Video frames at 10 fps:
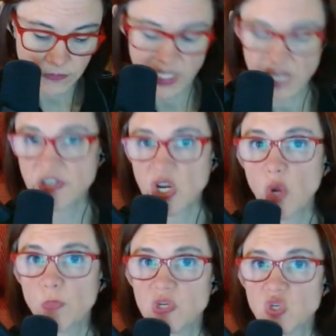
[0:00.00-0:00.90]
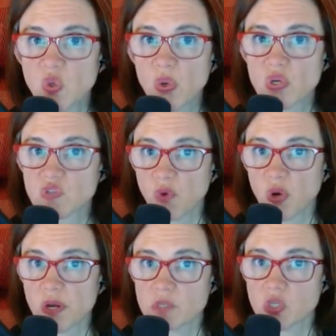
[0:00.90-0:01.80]
Even opened doors for
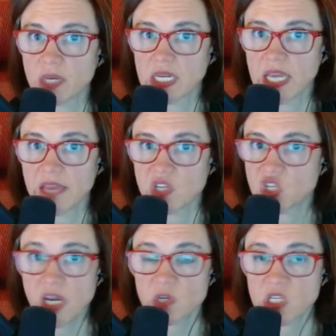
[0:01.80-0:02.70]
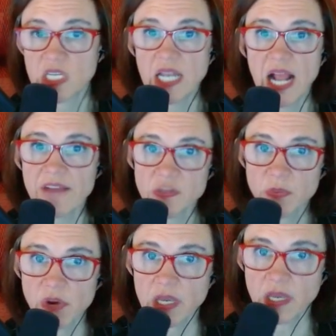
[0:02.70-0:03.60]
him so he could get in the chambers. He didn't have to
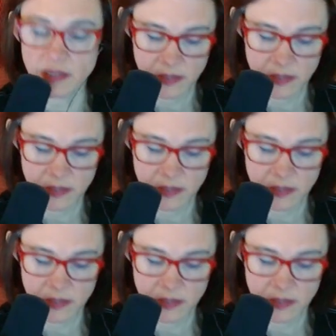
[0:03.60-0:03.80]
break in.